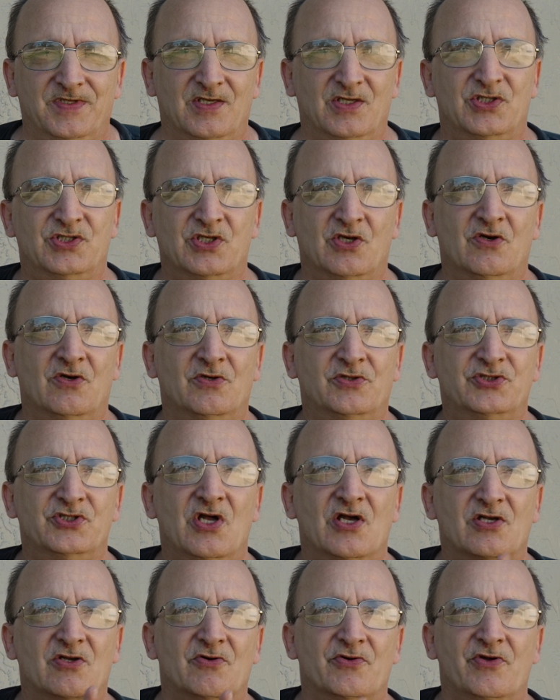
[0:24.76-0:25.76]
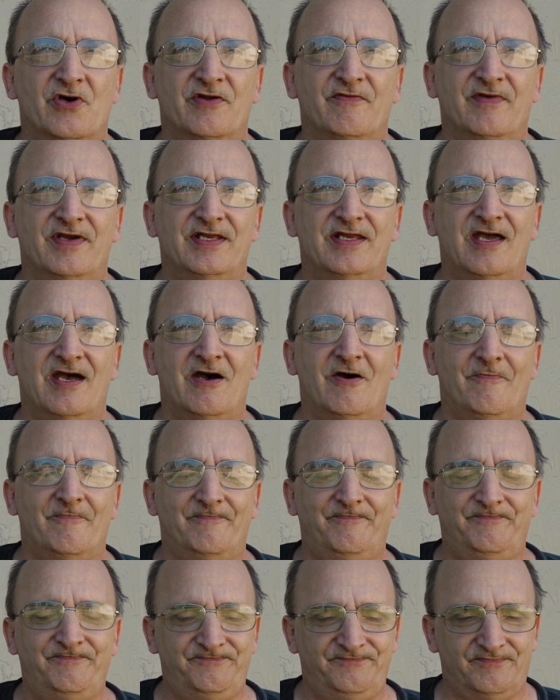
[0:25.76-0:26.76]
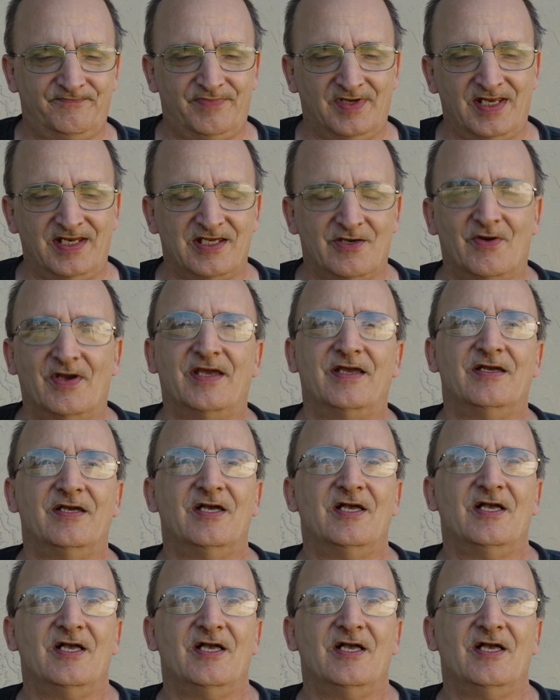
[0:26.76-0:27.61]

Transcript: so it's not going on right now. But anyway,